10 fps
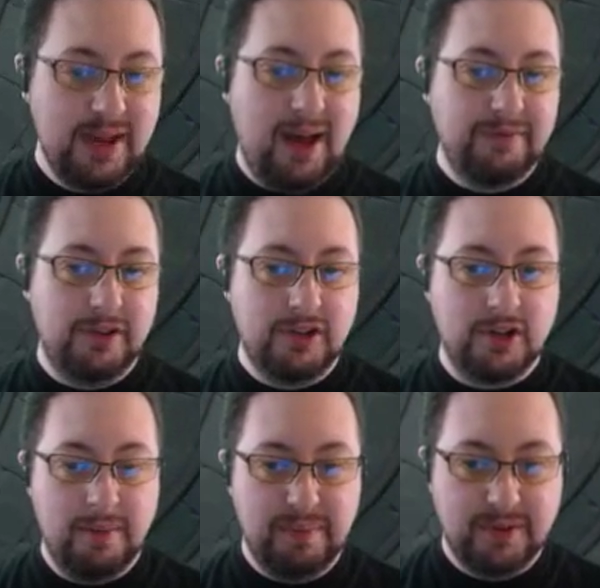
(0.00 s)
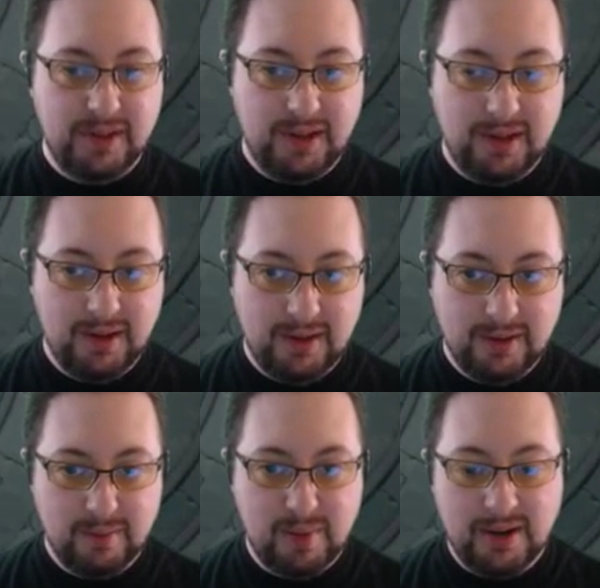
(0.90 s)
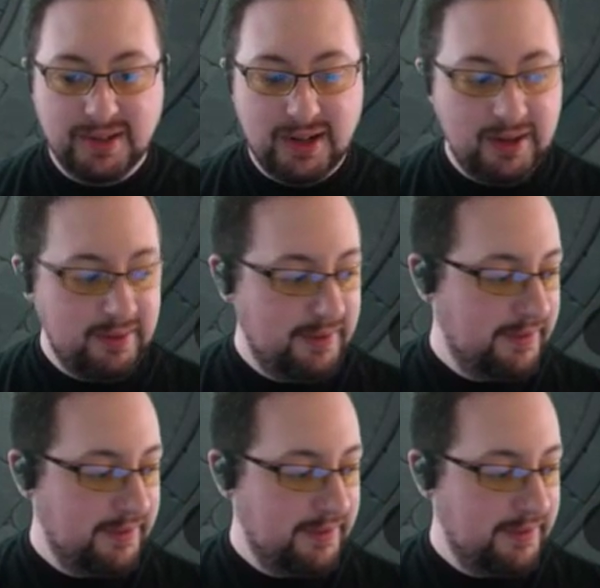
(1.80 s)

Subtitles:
have to chump the Brontodon.